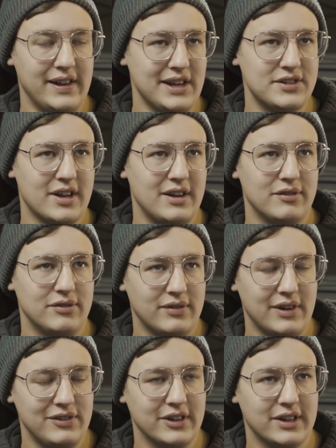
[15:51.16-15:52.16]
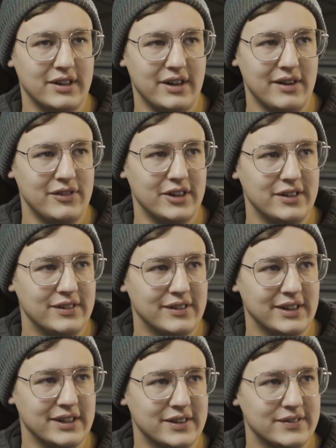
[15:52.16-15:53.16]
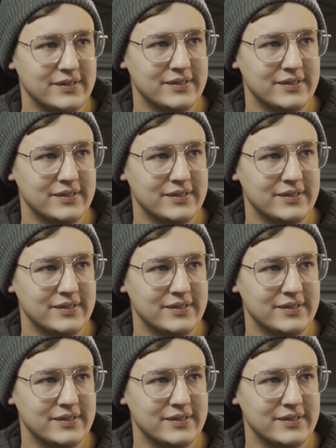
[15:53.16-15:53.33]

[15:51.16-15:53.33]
that's kind of, I feel like, indefinite, like,